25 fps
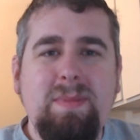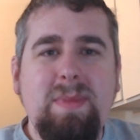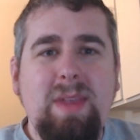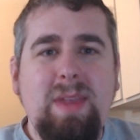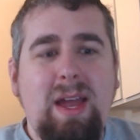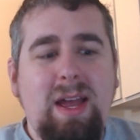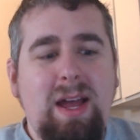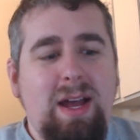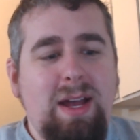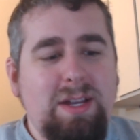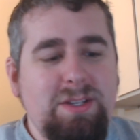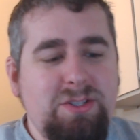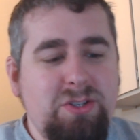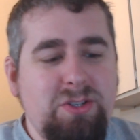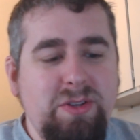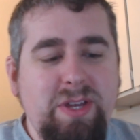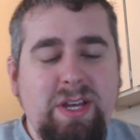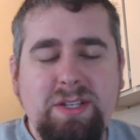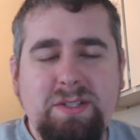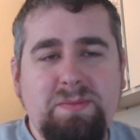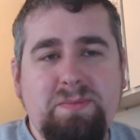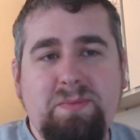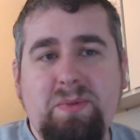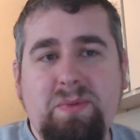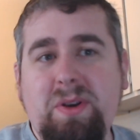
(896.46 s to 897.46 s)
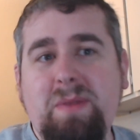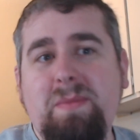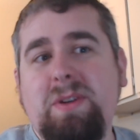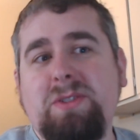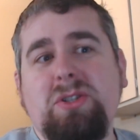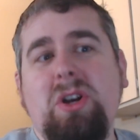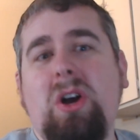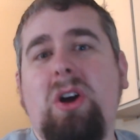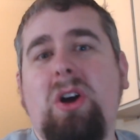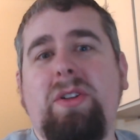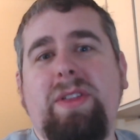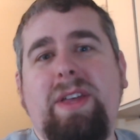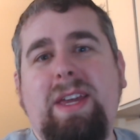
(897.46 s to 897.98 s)
uh, so that's pretty much
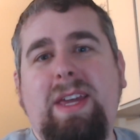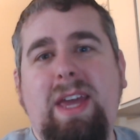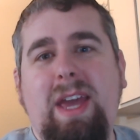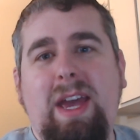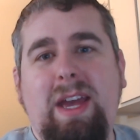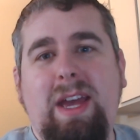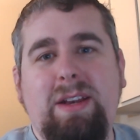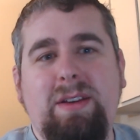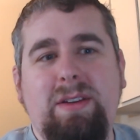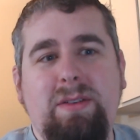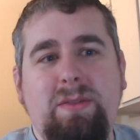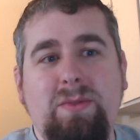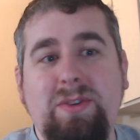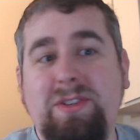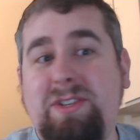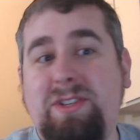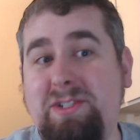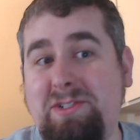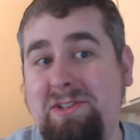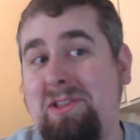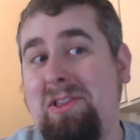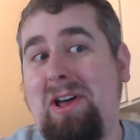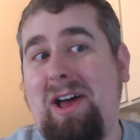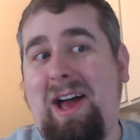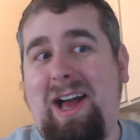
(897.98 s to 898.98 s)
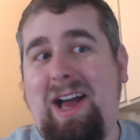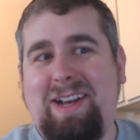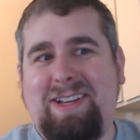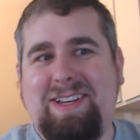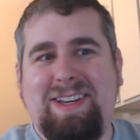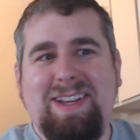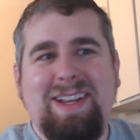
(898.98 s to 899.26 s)
all they get, which is a lot.